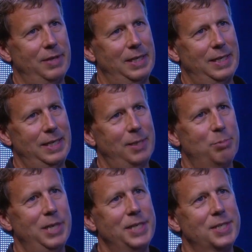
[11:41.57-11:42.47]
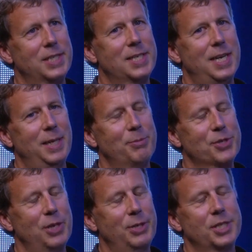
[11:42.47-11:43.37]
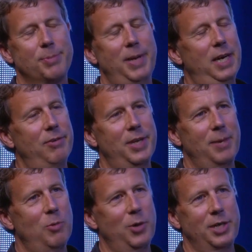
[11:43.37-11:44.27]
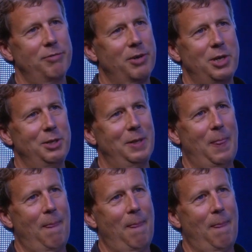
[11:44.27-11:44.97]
in place at the time, so it just made everything more difficult.